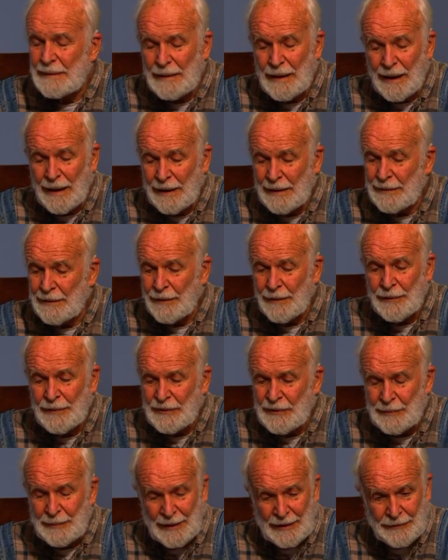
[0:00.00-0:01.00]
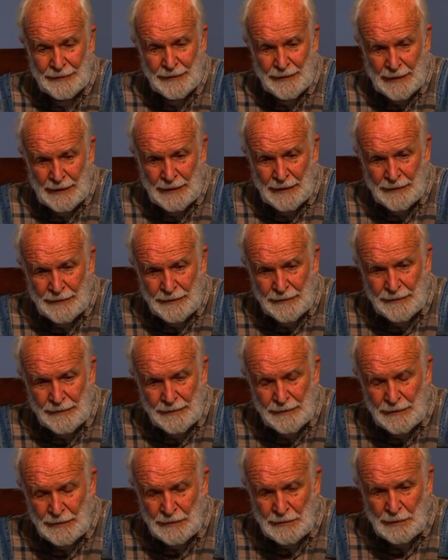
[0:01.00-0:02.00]
I lost my faith
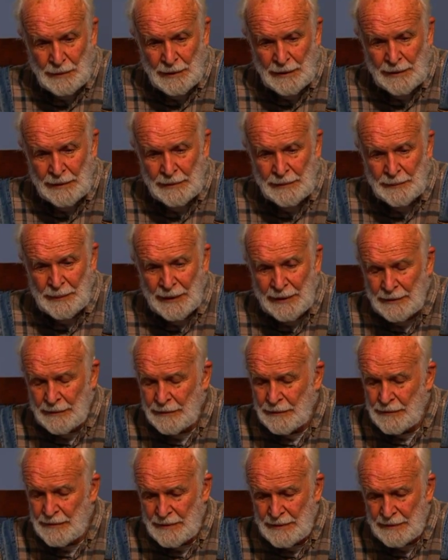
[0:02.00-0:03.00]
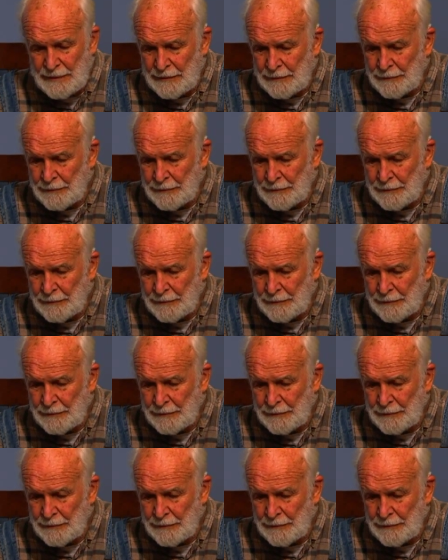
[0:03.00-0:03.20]
for a while because